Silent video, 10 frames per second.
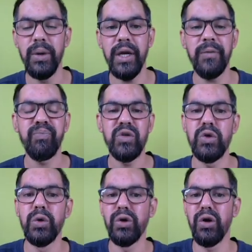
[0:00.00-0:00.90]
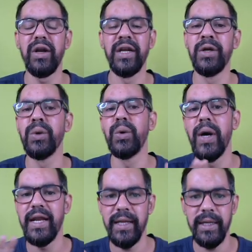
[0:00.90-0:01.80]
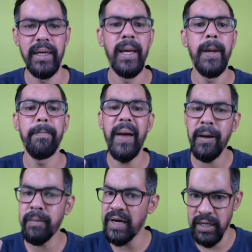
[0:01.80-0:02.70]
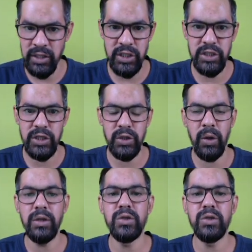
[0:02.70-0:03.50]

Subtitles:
Okay, so you do not need to go any bank branches and all.